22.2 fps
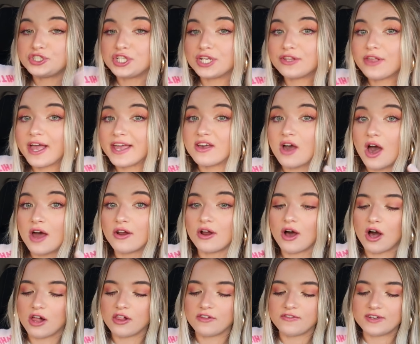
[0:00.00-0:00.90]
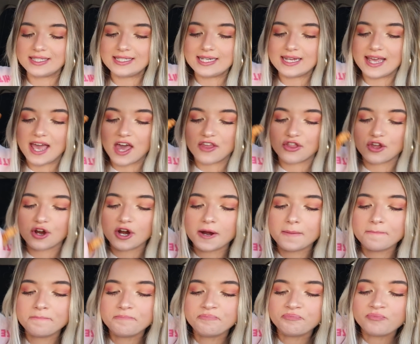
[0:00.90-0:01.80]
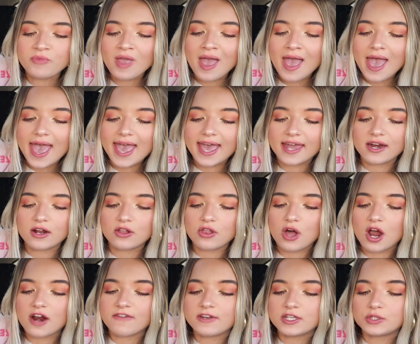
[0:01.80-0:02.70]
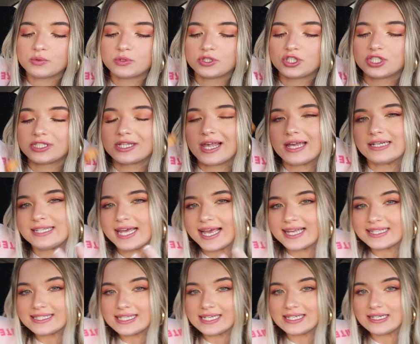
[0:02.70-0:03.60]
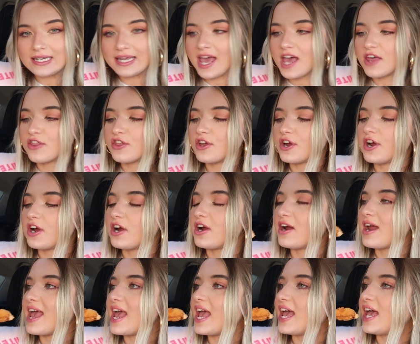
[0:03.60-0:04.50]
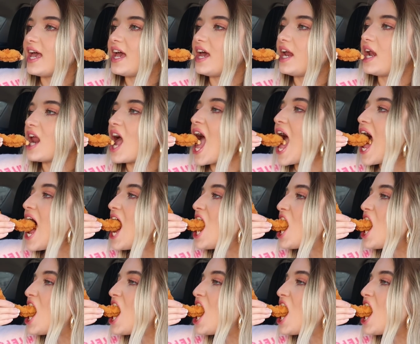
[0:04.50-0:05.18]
she like got all of us together and a lot of us were just like dancing together and